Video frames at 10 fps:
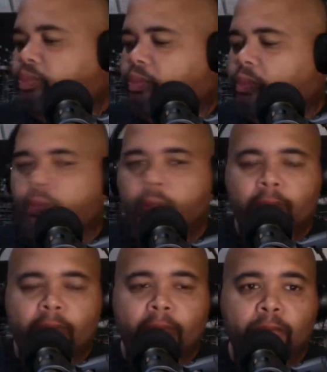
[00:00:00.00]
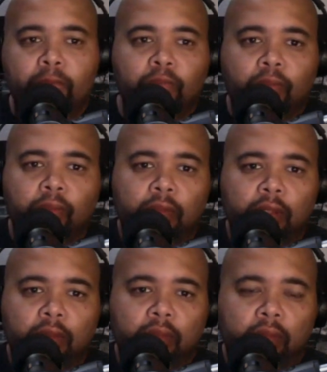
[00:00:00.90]

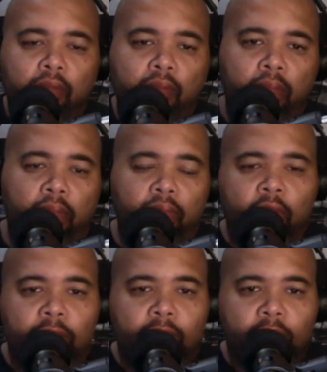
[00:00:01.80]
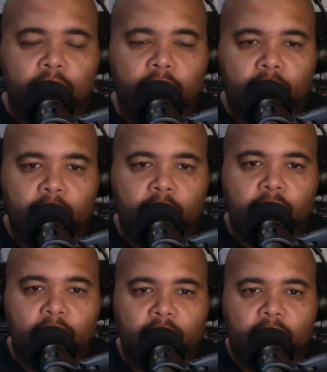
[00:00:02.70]

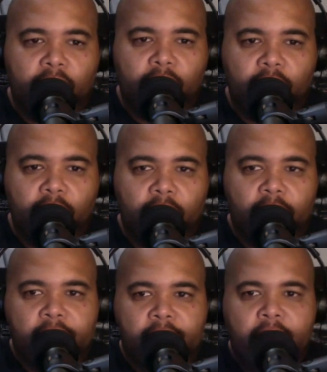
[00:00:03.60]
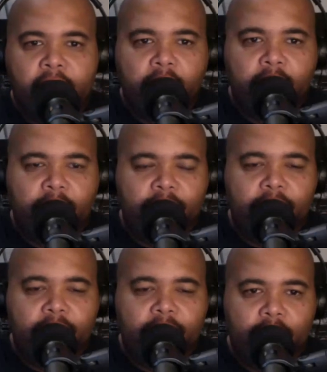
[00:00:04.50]

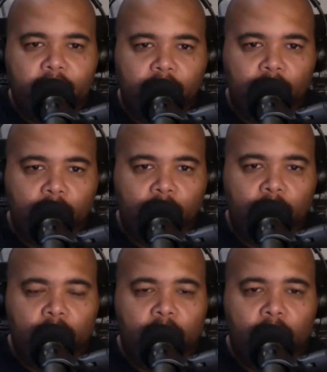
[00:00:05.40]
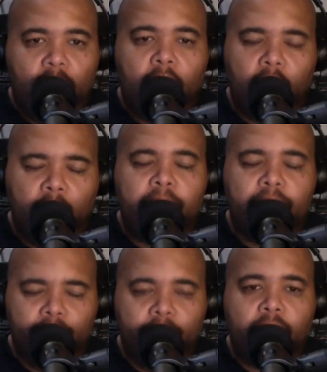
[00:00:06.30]

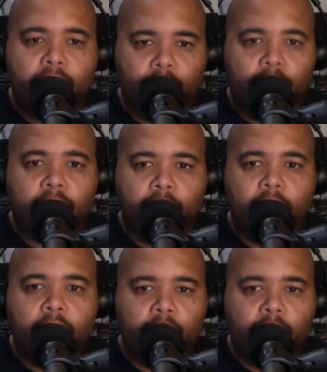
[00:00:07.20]
(not speaking)